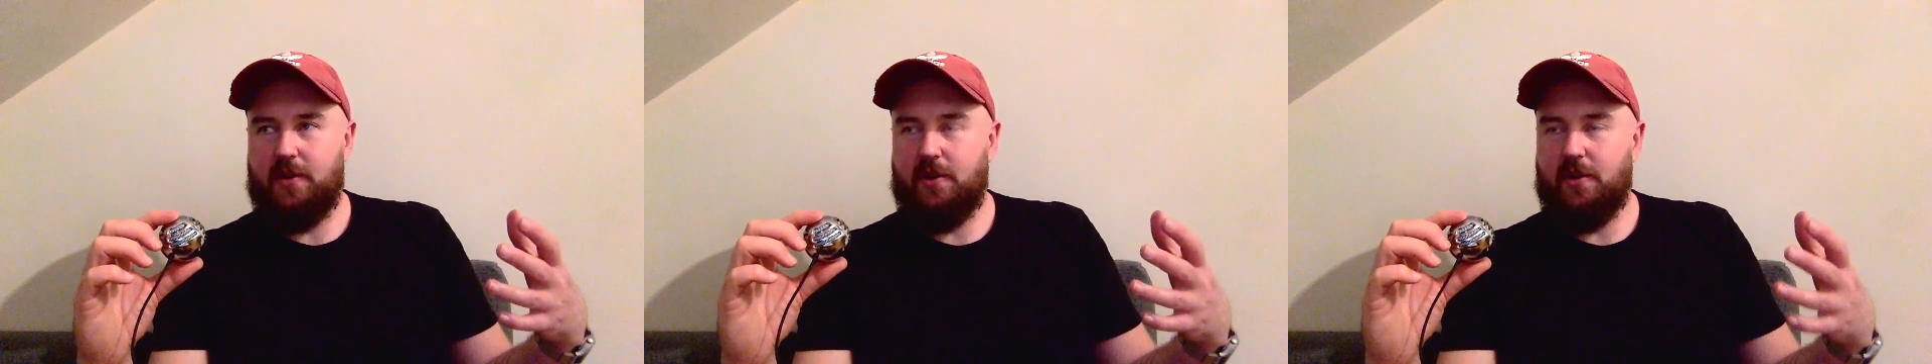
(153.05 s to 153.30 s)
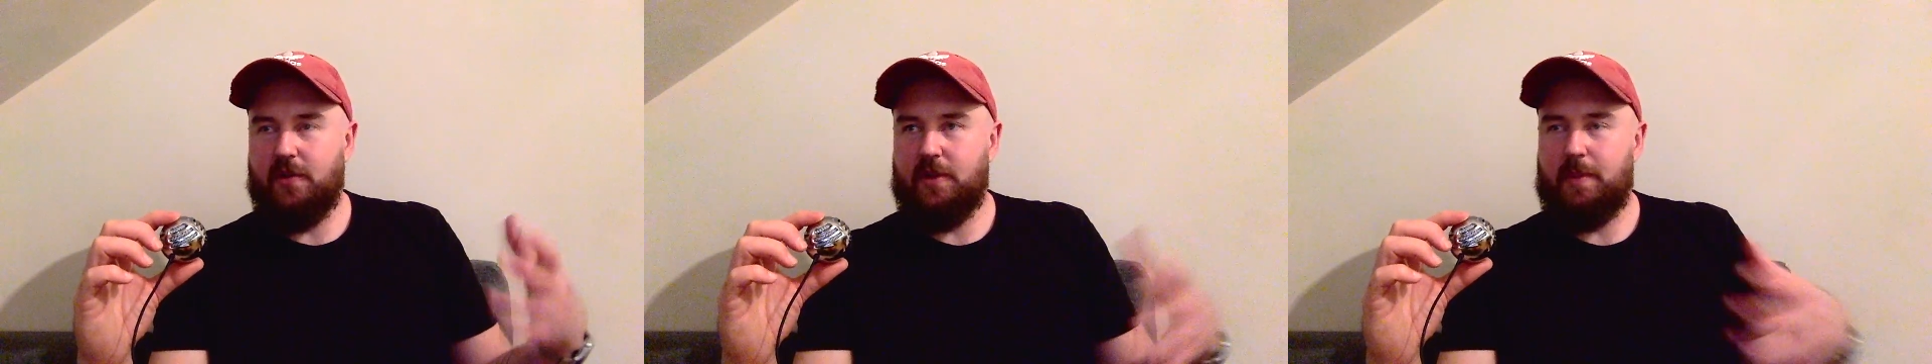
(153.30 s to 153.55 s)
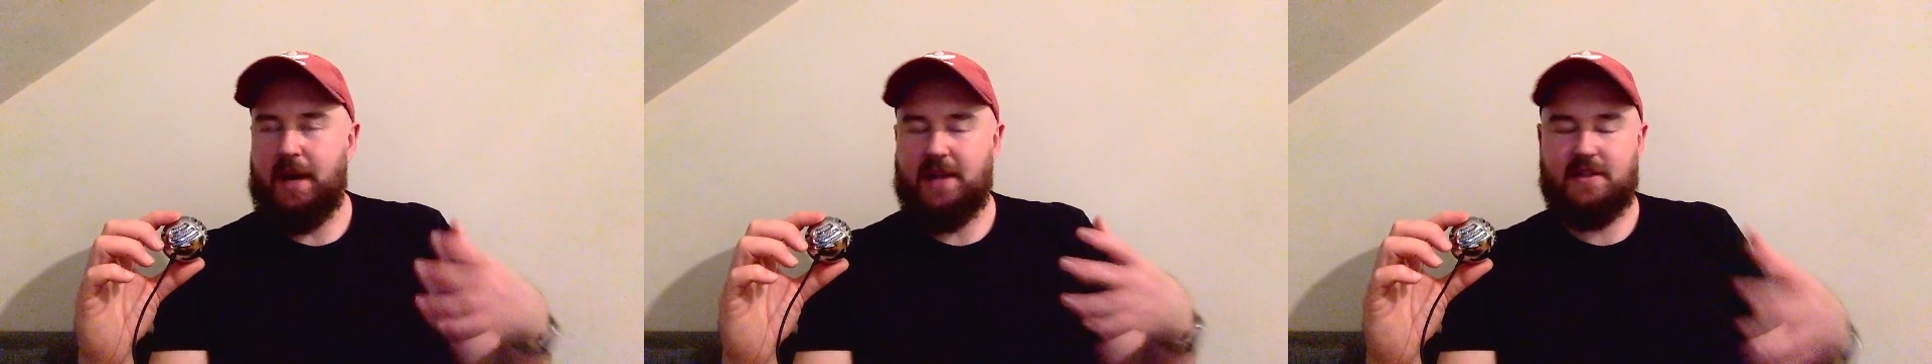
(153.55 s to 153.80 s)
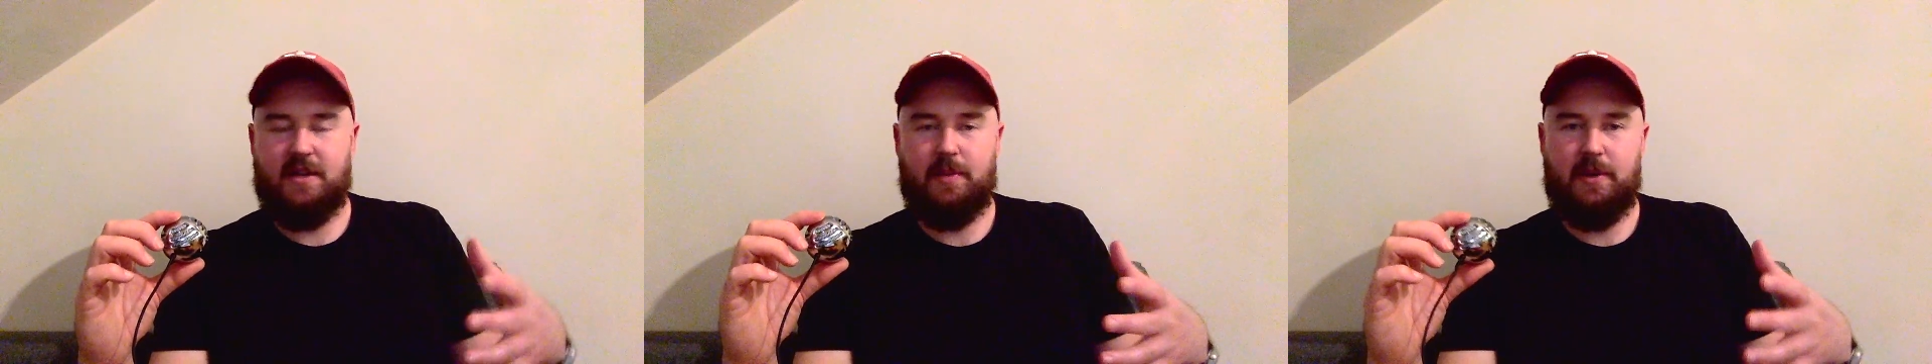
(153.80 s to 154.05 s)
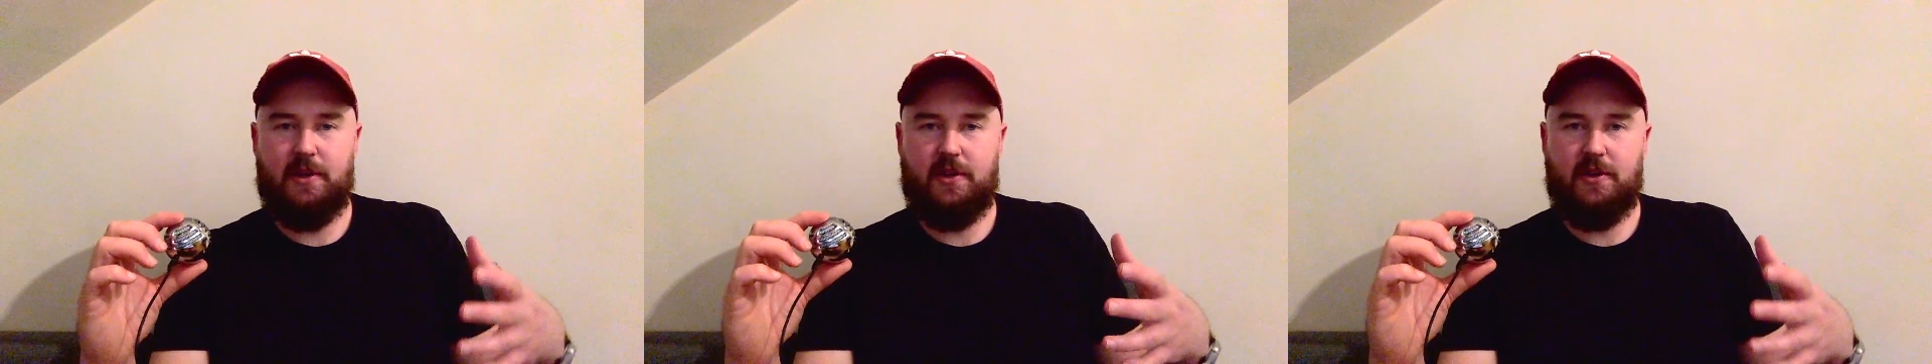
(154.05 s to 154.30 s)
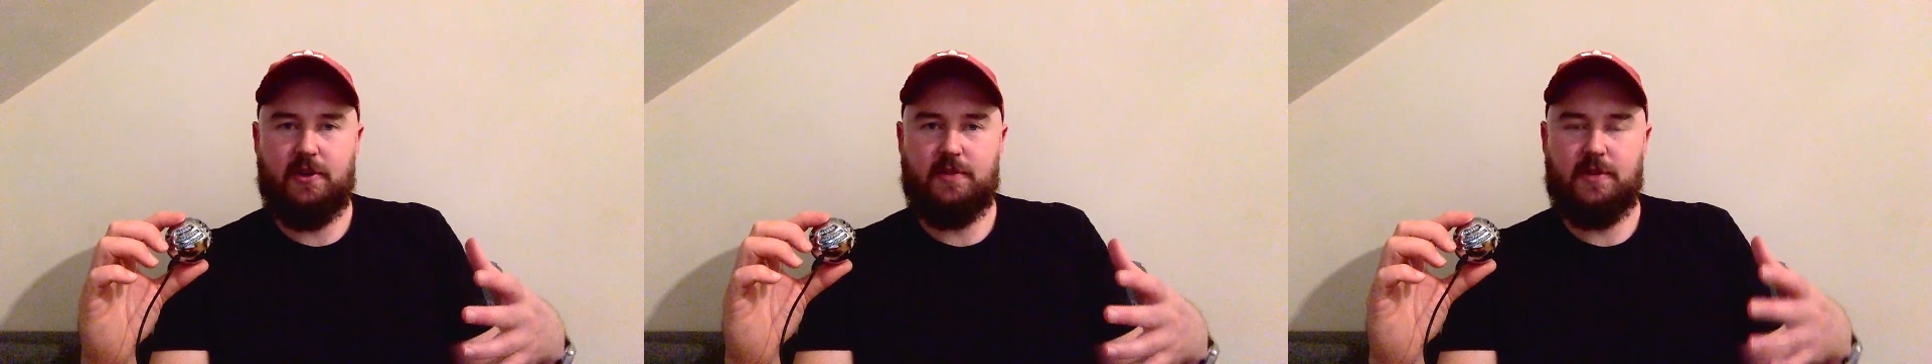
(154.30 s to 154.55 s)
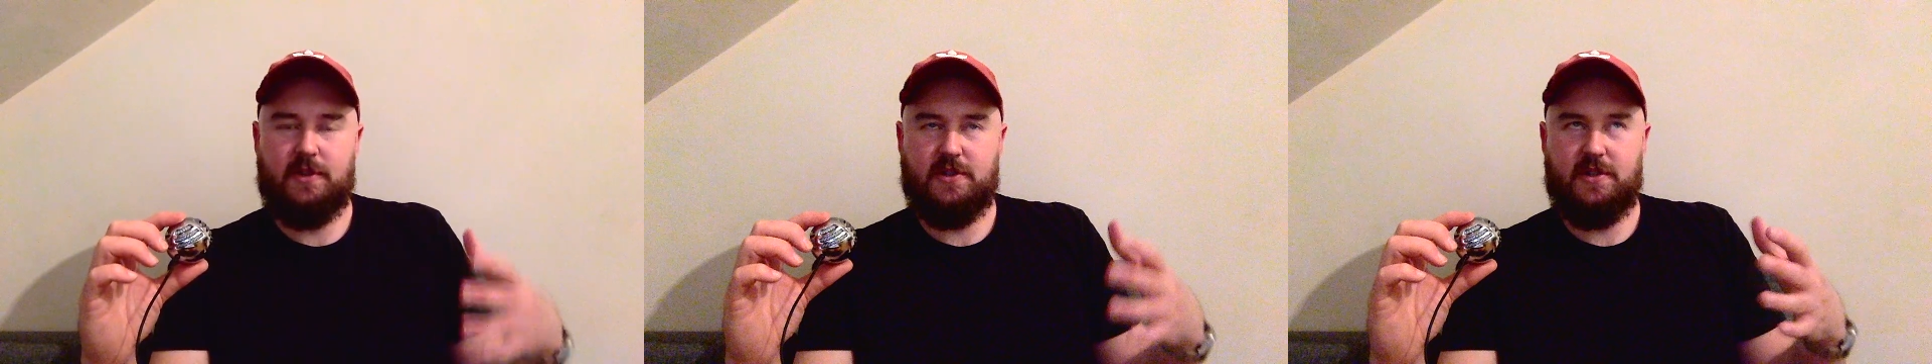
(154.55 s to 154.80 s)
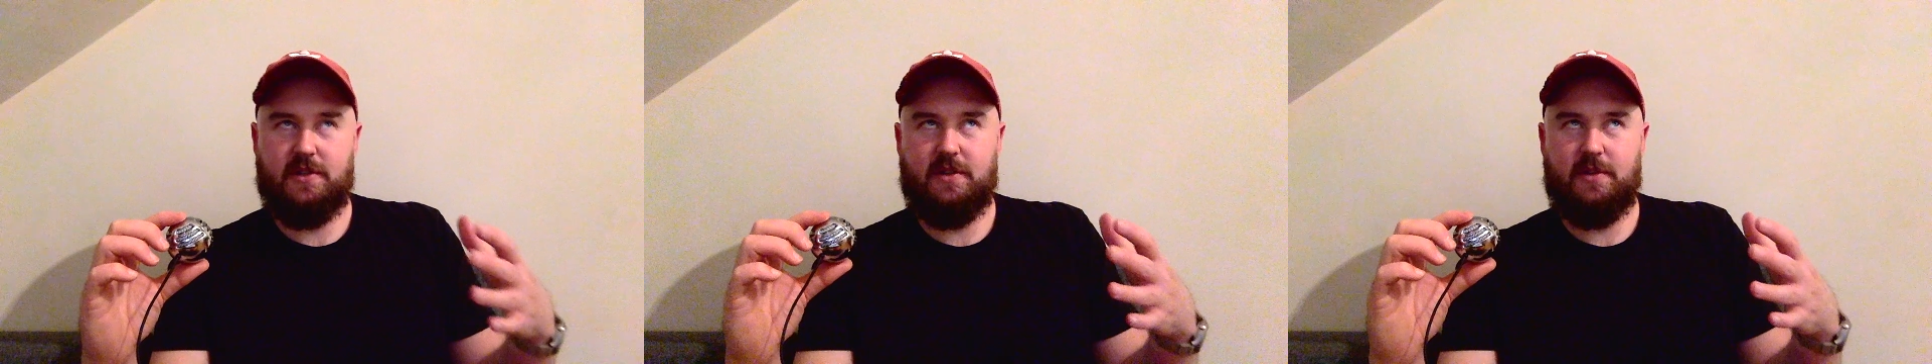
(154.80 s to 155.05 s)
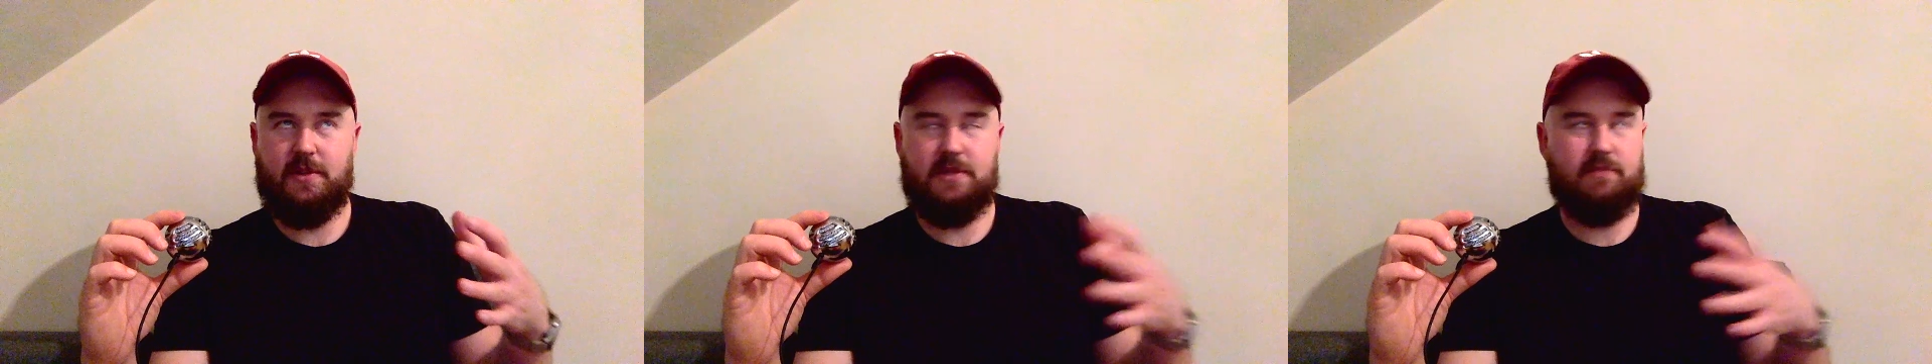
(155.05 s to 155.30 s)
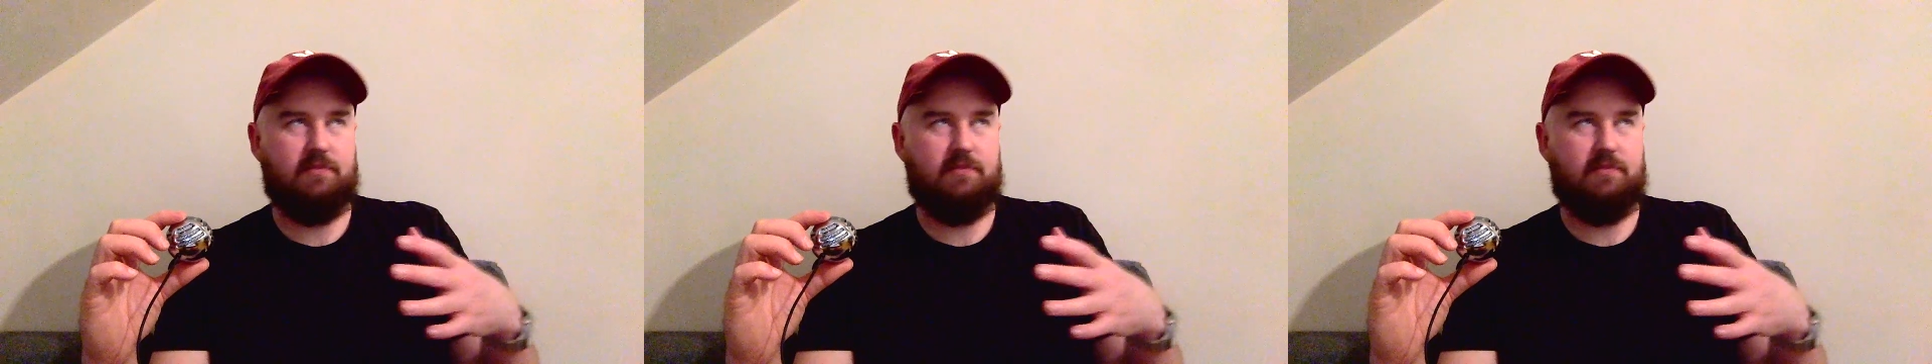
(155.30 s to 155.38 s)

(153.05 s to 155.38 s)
over the past couple of years because it was,